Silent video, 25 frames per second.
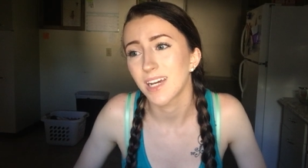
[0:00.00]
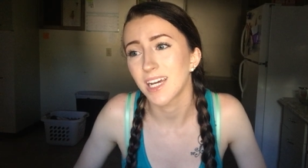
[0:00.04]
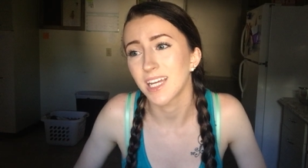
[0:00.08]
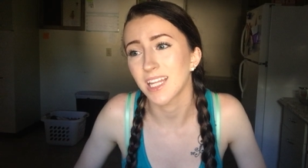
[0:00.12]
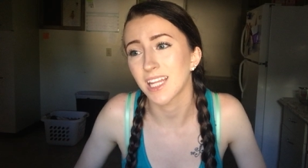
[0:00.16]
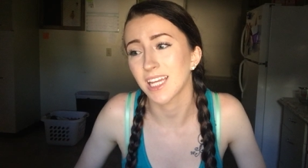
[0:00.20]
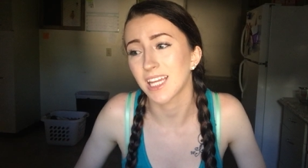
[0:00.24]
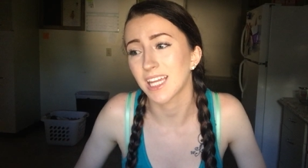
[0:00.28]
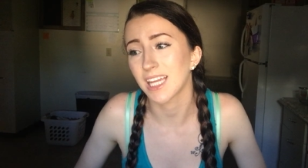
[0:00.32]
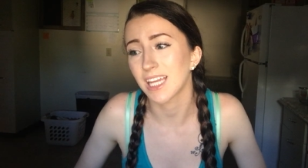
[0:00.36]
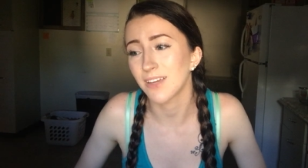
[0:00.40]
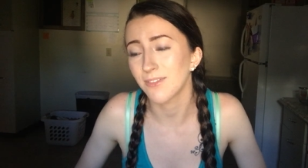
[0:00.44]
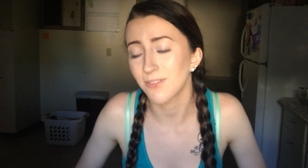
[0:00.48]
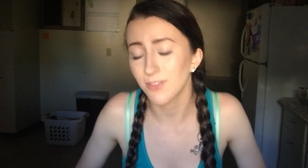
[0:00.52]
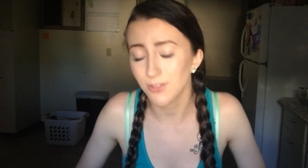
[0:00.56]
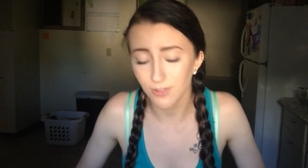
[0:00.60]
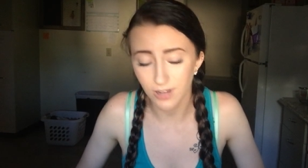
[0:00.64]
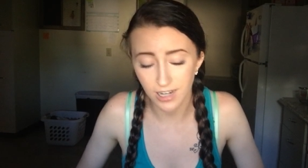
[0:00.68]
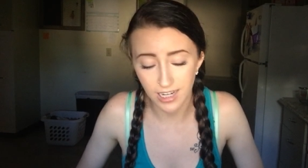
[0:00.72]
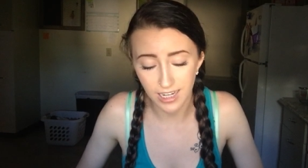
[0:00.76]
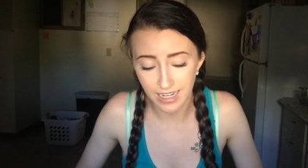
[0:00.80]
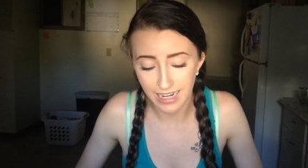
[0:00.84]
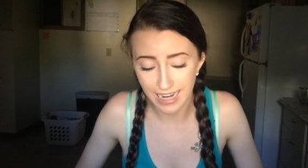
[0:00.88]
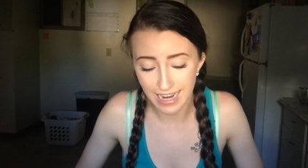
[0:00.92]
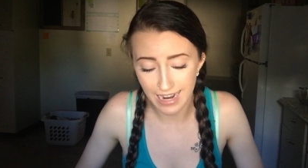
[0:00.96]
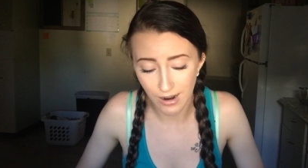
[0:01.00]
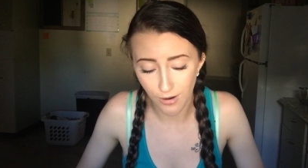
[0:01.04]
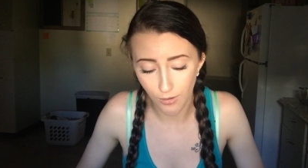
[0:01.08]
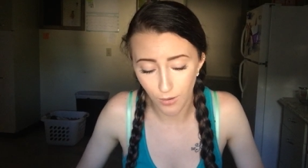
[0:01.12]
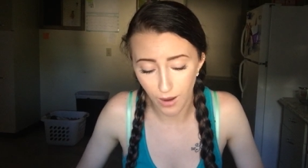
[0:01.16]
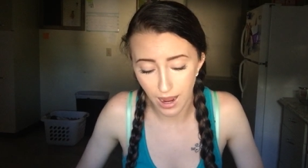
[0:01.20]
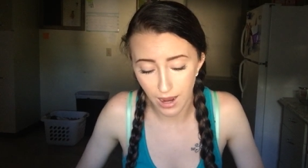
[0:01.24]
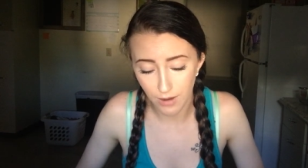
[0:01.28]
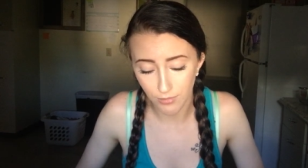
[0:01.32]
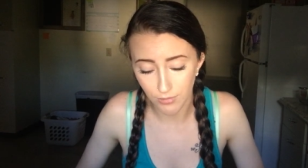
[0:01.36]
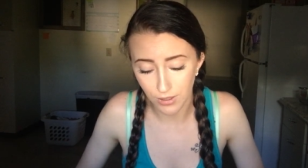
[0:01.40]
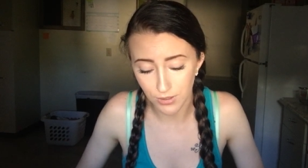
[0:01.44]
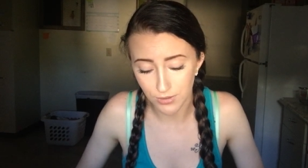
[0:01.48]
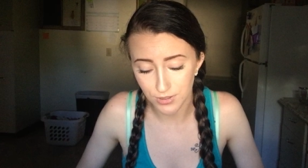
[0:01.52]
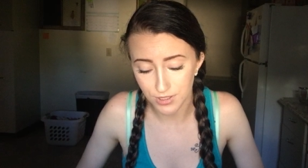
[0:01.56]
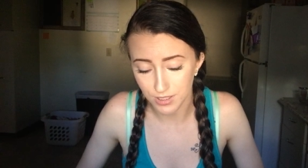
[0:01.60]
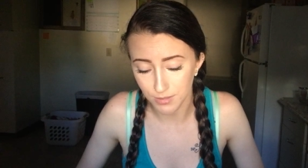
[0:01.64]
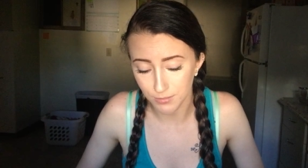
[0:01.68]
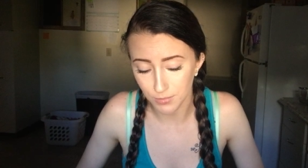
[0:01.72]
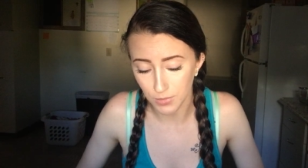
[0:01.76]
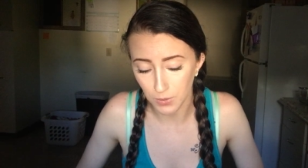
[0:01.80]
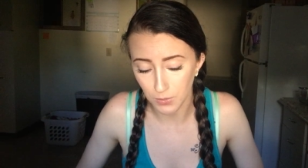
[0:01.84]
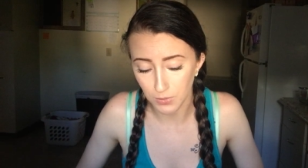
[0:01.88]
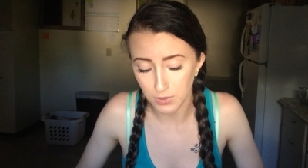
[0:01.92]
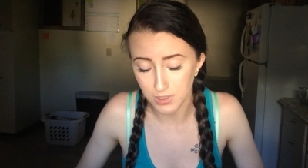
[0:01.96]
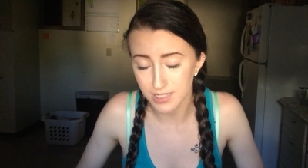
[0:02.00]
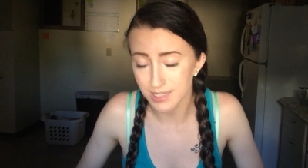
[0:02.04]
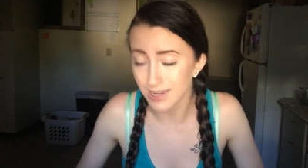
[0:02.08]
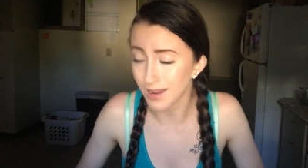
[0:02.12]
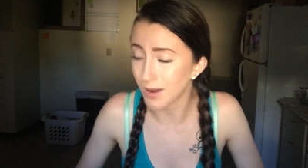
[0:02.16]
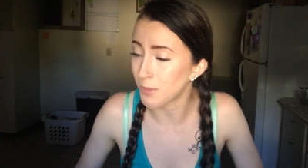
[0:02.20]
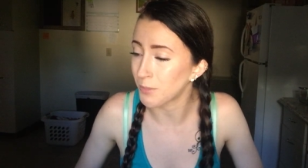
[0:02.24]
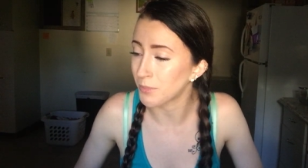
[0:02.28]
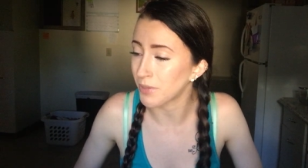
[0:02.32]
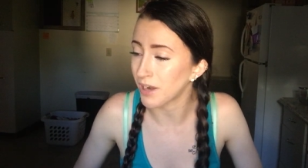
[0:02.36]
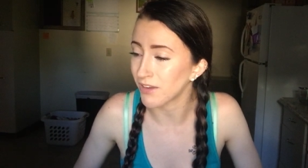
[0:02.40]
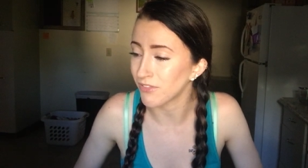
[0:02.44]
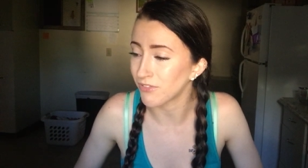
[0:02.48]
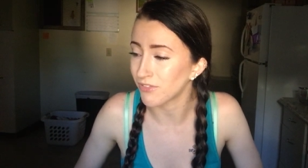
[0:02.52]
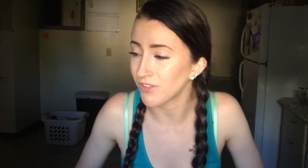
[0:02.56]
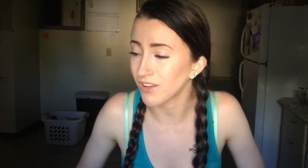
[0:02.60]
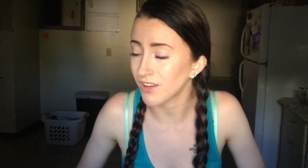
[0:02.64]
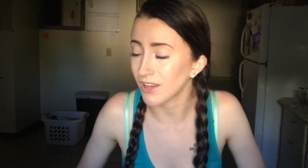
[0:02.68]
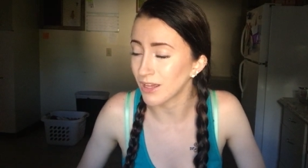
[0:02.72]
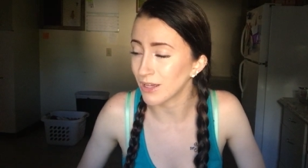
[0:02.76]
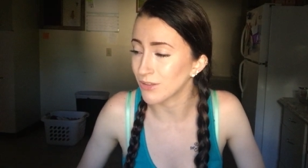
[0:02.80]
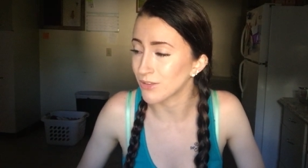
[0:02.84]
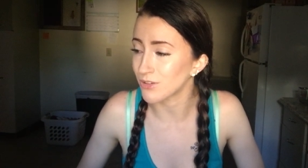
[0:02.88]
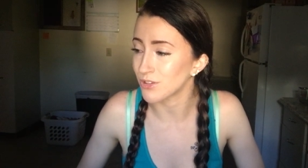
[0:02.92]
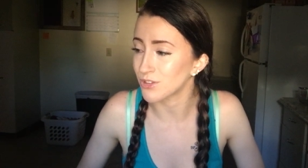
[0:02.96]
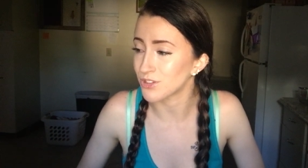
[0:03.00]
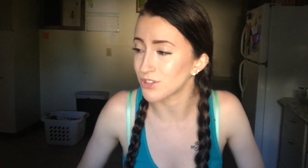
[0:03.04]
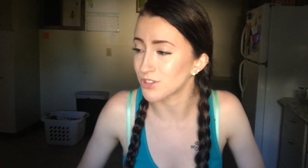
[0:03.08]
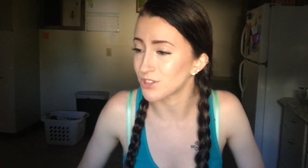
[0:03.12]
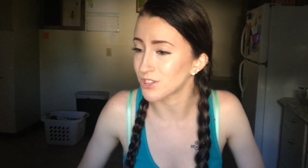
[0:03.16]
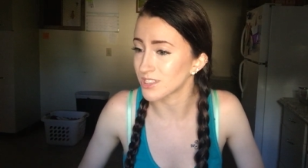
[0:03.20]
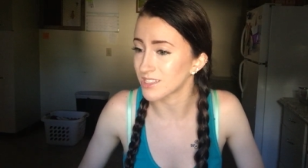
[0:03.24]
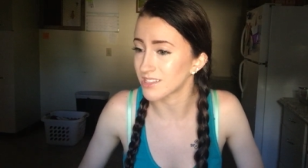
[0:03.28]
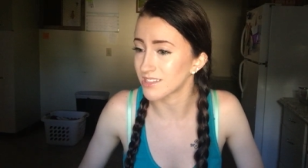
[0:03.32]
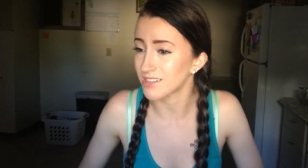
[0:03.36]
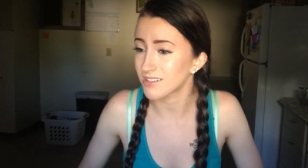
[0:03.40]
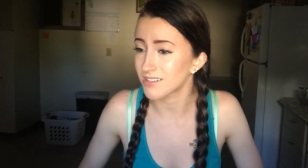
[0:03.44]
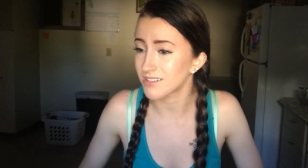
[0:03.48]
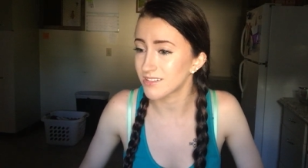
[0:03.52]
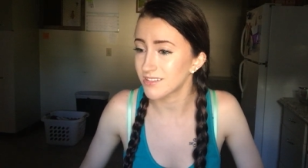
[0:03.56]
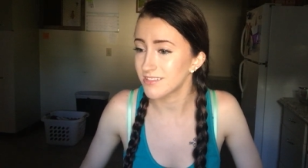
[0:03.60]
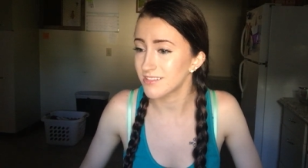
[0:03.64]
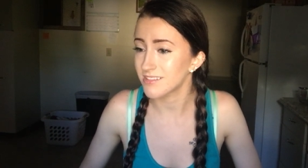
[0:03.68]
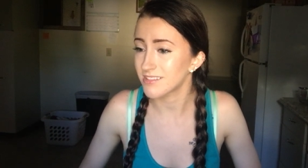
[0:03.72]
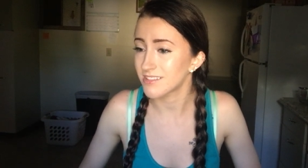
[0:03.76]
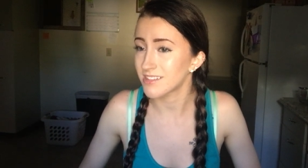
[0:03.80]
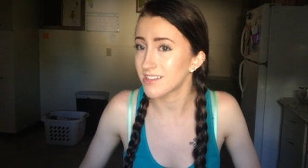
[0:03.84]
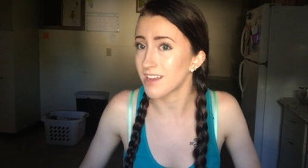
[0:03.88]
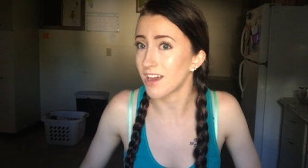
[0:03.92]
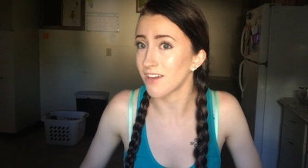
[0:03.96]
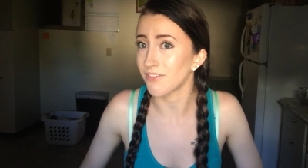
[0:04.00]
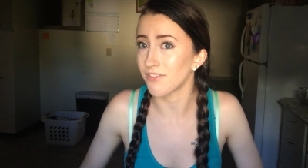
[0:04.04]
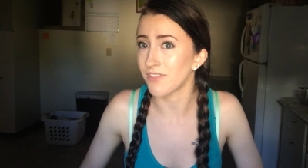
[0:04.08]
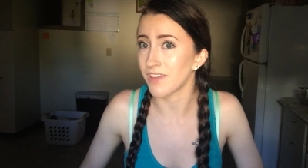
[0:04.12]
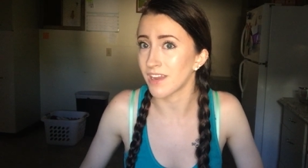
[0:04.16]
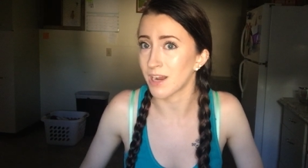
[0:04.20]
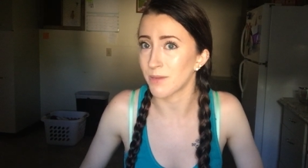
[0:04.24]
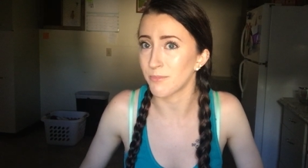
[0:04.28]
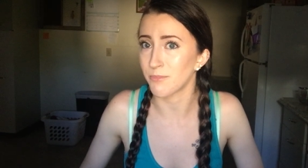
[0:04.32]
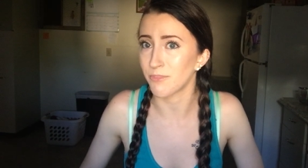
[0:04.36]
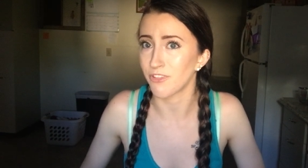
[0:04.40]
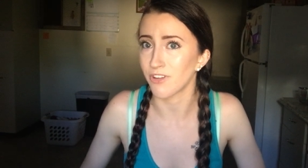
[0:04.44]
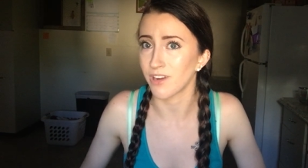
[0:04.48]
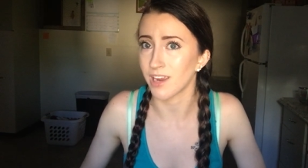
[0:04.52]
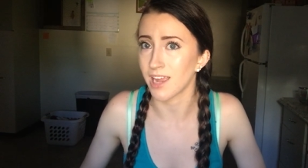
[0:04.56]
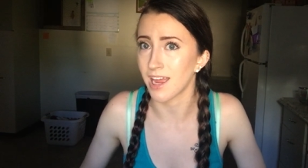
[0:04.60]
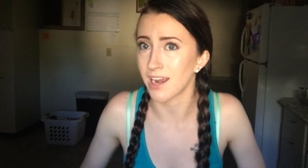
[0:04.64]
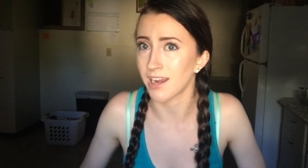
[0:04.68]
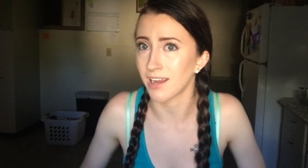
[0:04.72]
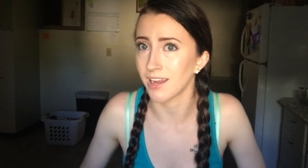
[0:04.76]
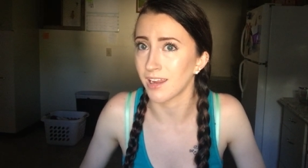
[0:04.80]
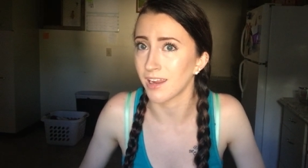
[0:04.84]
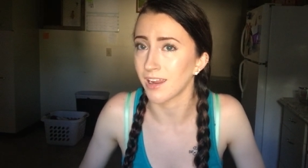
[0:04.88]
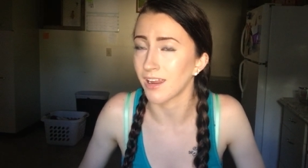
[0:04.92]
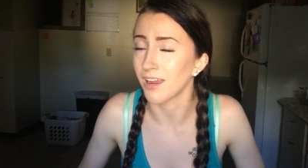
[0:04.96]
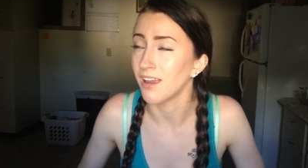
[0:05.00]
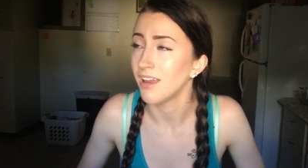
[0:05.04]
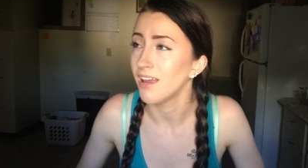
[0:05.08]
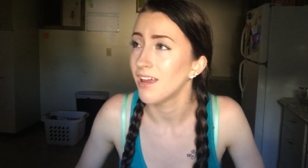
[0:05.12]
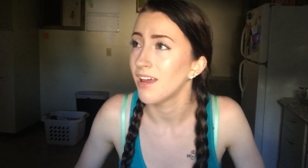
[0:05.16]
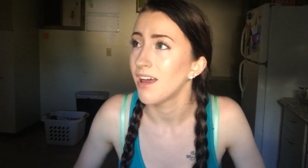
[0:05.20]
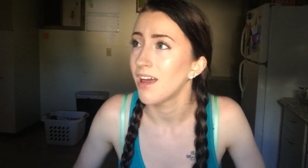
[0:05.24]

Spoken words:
And like even right now, I wrote some notes down, but I feel like there's just stuff that I'm forgetting.